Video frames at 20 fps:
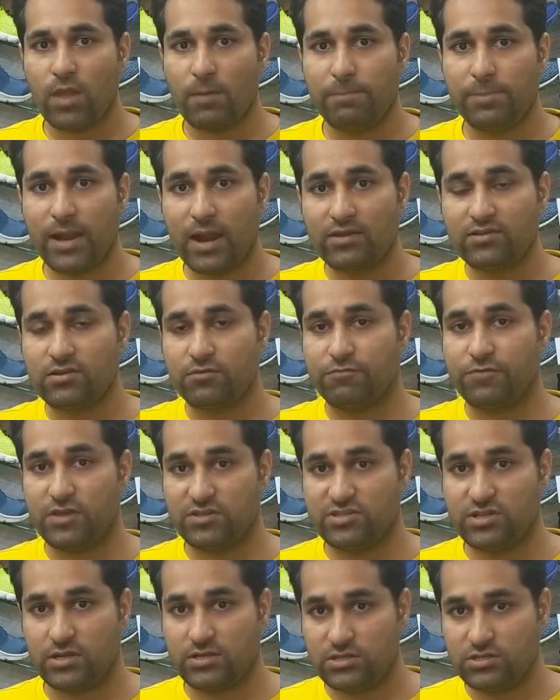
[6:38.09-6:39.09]
plantar
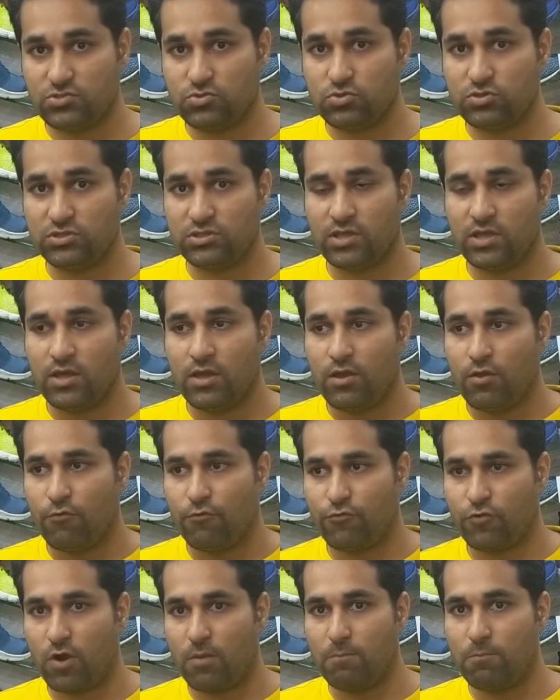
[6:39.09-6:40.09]
fascia tissues
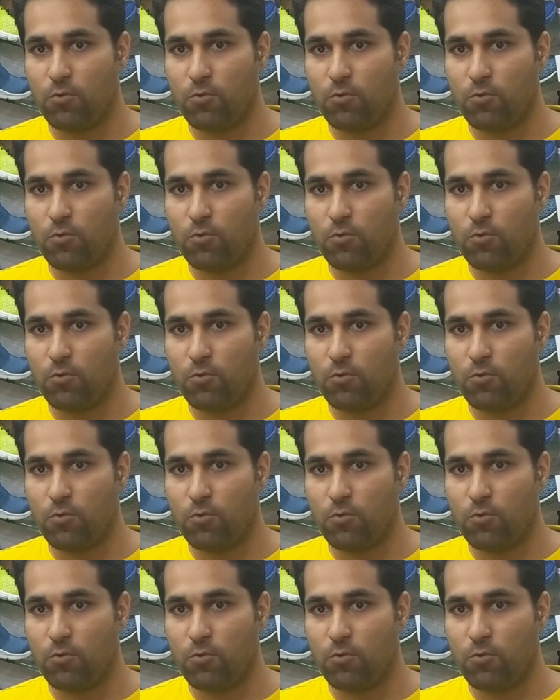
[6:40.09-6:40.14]
from